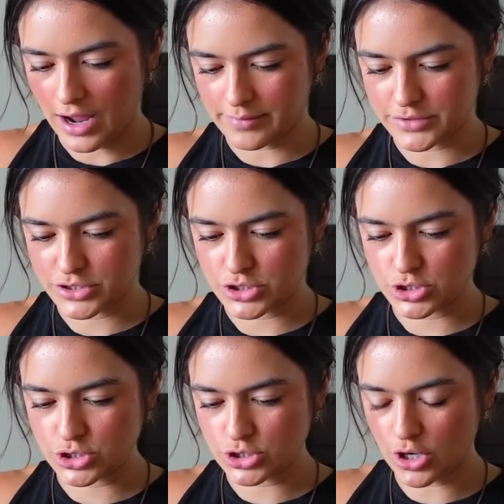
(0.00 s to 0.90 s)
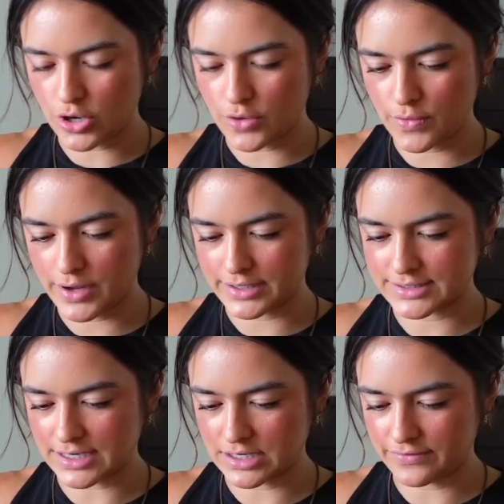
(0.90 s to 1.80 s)
I'm so
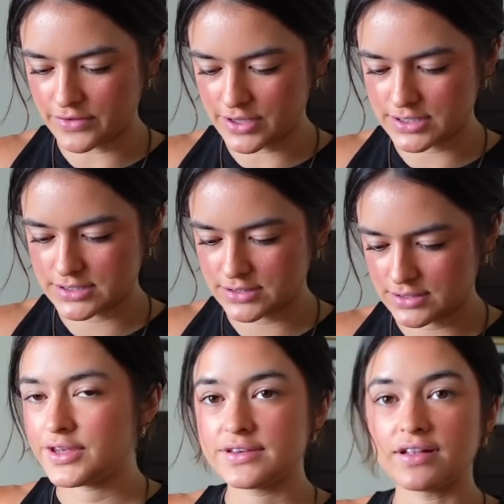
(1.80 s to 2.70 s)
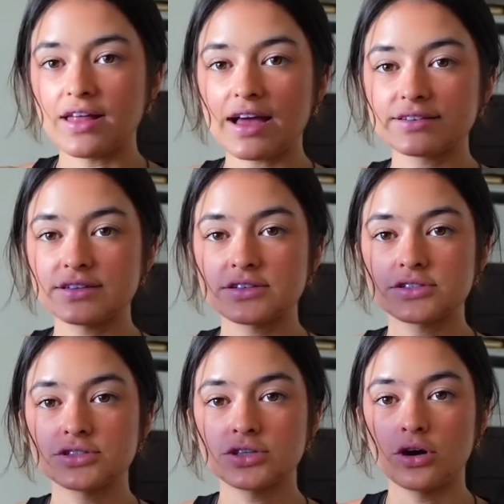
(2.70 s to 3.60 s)
excited for this. These glasses are
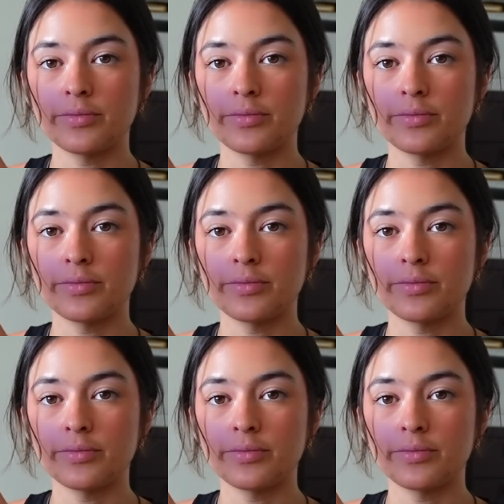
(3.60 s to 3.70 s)
so